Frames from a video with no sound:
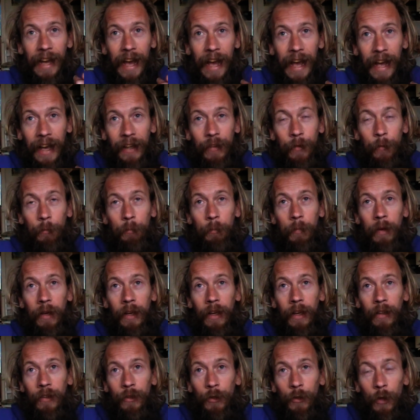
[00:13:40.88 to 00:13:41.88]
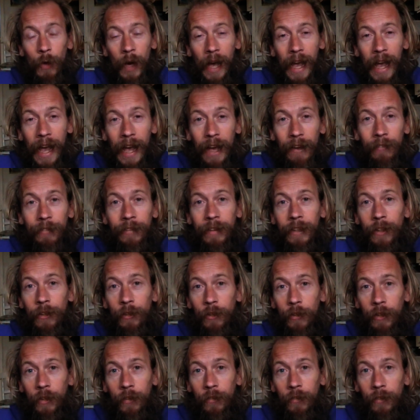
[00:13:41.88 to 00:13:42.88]
has, you know, I have
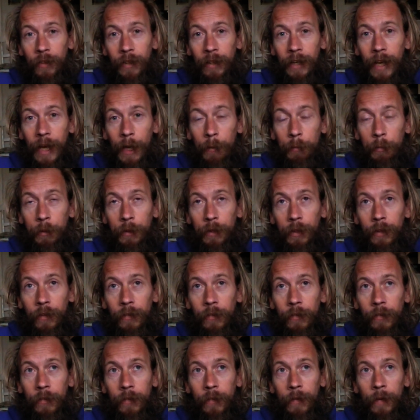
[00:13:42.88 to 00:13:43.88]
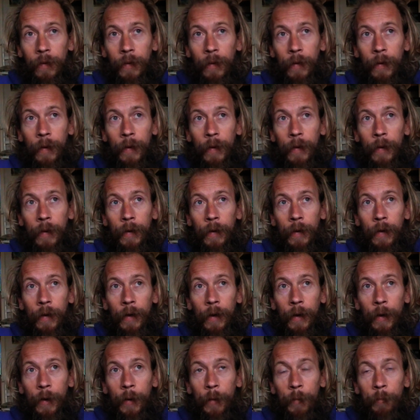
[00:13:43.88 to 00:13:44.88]
increased in happiness.
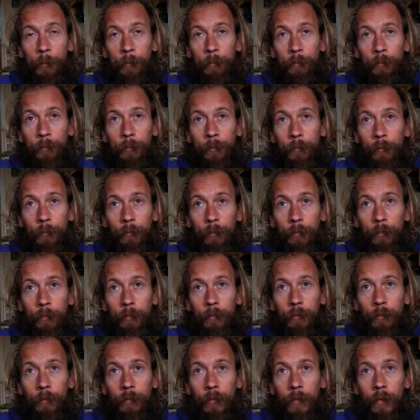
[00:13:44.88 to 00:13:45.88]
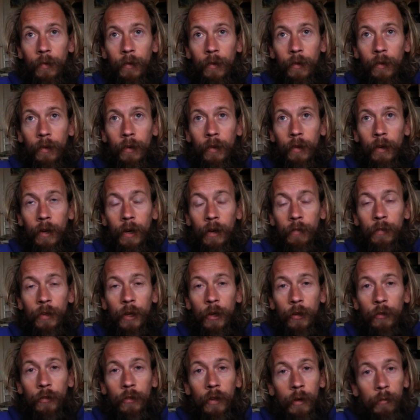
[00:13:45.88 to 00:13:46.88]
Um, I've
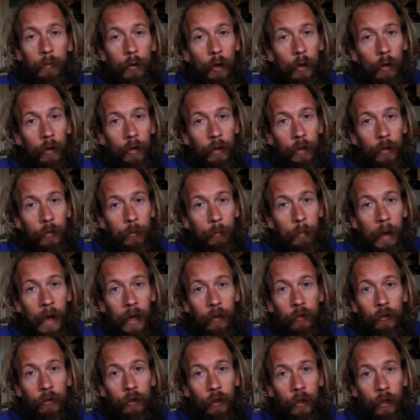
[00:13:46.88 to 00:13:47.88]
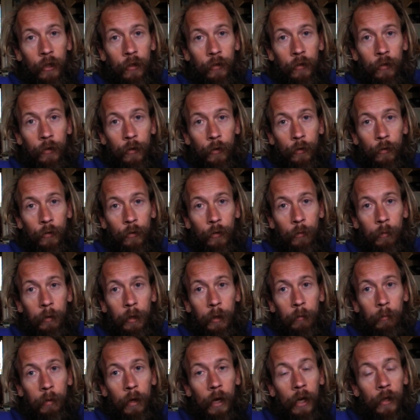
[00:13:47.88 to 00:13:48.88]
noticed I'm not as passionate as I used to be,
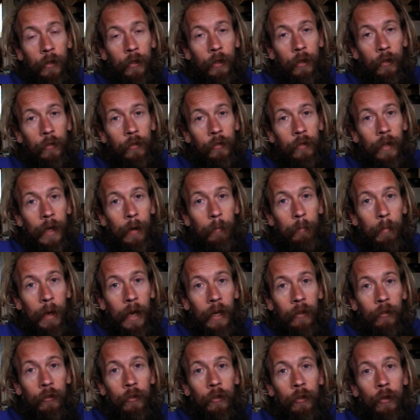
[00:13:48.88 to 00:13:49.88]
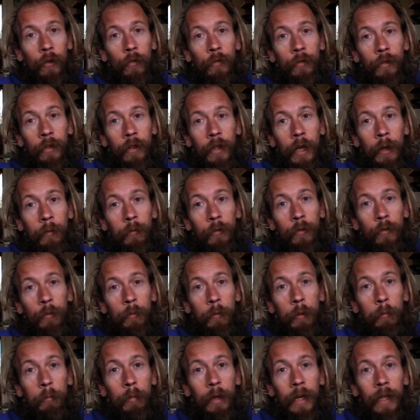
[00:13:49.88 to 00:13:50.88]
but I notice that passion often comes from
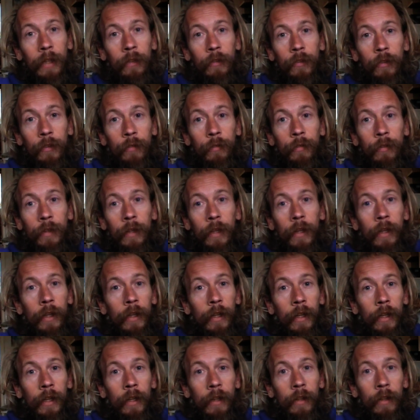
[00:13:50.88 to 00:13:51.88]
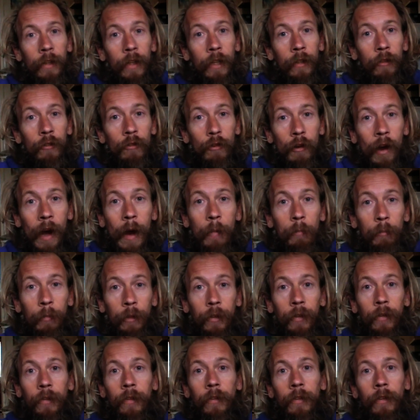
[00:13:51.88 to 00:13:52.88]
a place of
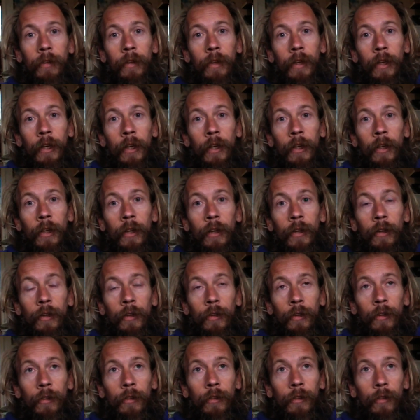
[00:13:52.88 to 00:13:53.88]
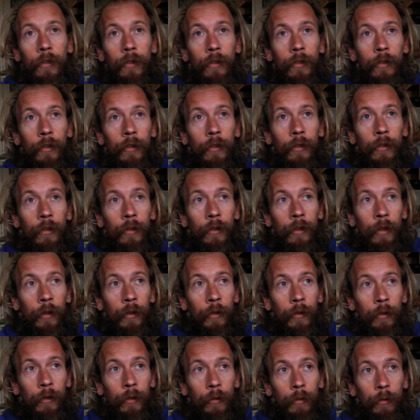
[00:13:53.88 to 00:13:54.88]
entrapment. You, you know,
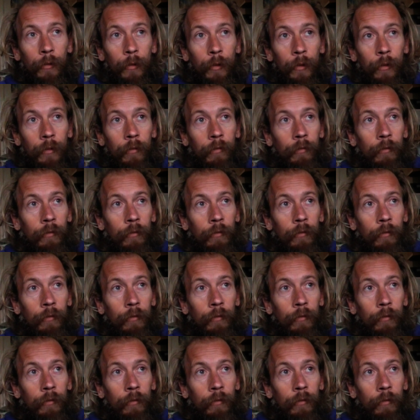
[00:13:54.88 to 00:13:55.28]
you,